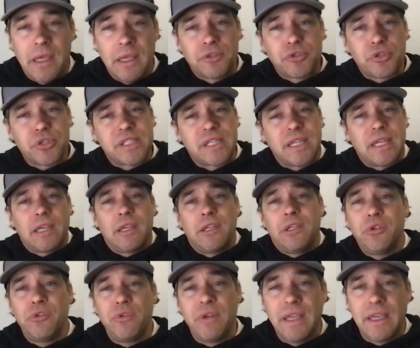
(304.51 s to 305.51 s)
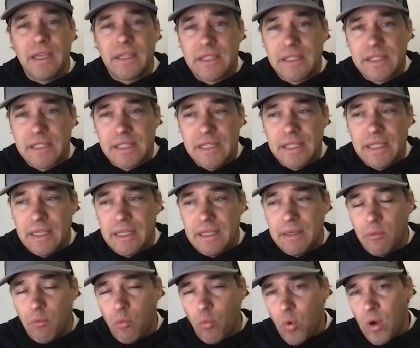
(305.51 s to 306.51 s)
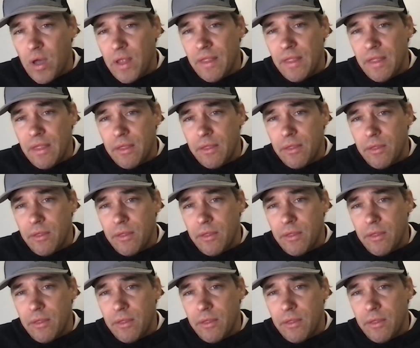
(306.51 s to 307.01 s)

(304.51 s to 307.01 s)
interesting and unique to see what